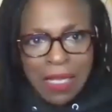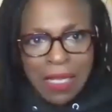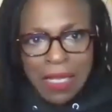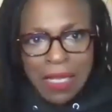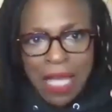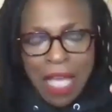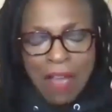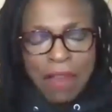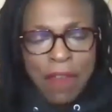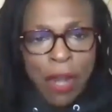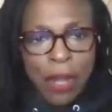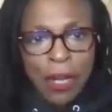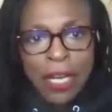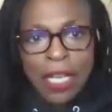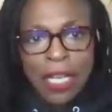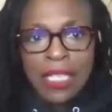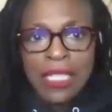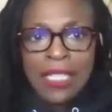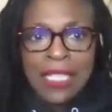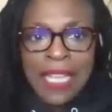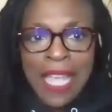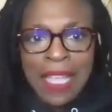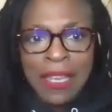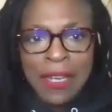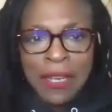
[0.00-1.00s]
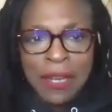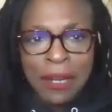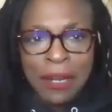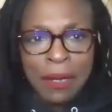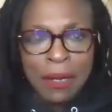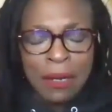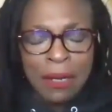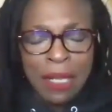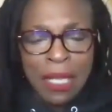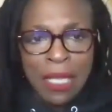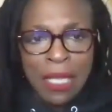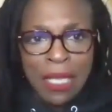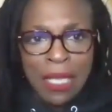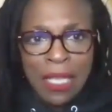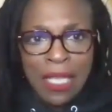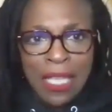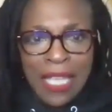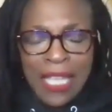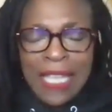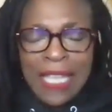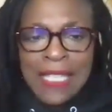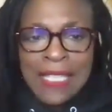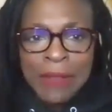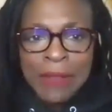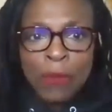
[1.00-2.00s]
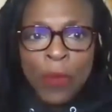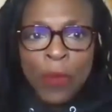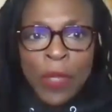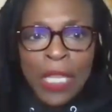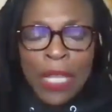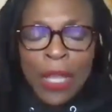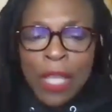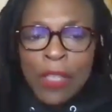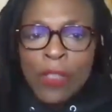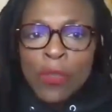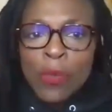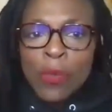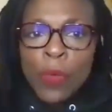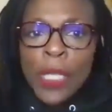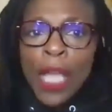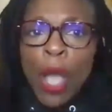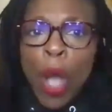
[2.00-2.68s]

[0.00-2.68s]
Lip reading: our container is we